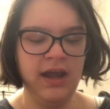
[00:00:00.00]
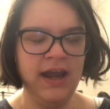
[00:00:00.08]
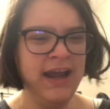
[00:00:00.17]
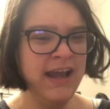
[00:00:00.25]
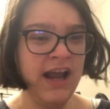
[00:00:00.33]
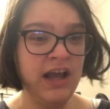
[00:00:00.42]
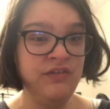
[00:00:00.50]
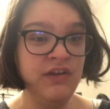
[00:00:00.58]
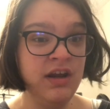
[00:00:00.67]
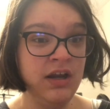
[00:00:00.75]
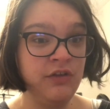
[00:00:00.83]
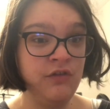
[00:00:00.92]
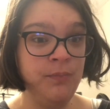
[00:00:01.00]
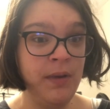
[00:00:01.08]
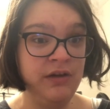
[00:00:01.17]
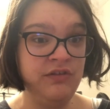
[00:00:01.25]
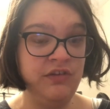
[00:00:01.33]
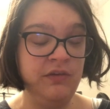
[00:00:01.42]
And I didn't
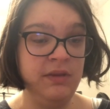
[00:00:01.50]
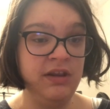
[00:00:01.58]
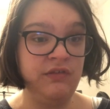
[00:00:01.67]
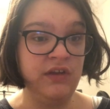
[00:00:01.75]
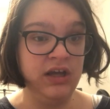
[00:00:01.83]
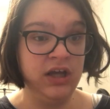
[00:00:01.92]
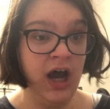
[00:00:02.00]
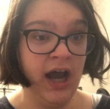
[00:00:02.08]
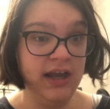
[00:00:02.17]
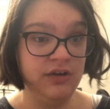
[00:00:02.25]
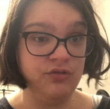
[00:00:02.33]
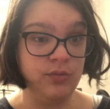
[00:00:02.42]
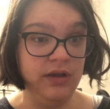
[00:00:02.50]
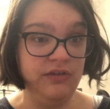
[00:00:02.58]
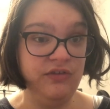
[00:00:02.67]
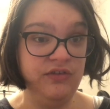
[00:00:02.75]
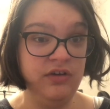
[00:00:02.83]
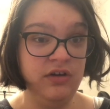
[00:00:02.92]
expect it to be the
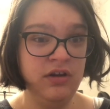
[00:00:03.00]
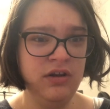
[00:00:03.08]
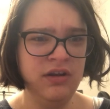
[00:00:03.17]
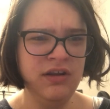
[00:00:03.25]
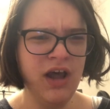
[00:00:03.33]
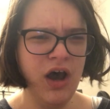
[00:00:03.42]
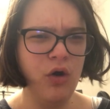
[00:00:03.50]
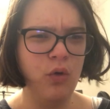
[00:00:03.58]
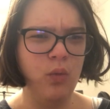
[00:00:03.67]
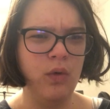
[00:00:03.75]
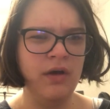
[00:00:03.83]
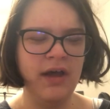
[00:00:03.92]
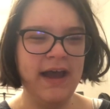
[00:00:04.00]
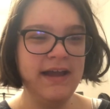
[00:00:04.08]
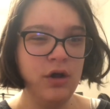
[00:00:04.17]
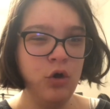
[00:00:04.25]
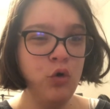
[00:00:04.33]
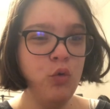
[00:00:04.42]
psychiatrist. No!
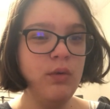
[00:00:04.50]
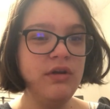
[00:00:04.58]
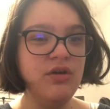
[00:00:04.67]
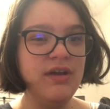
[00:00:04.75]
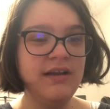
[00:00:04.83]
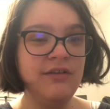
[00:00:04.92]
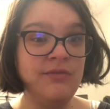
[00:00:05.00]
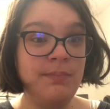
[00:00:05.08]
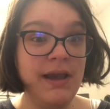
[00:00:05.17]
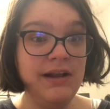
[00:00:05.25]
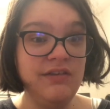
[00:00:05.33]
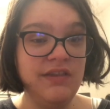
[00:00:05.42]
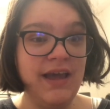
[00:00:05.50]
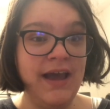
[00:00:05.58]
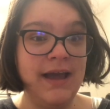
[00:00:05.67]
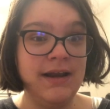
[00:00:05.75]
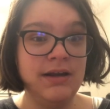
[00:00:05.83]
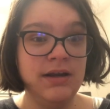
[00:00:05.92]
Who would expect
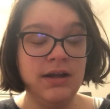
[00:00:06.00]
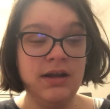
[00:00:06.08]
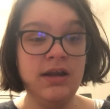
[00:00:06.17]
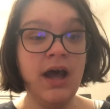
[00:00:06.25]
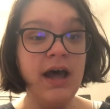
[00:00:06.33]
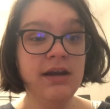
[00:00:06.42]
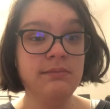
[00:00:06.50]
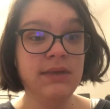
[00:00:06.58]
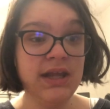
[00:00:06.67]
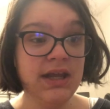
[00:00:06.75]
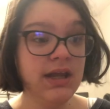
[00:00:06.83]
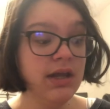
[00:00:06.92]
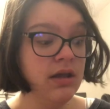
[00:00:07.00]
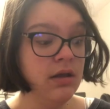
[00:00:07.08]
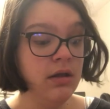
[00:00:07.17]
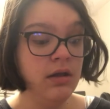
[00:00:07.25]
that? Not me!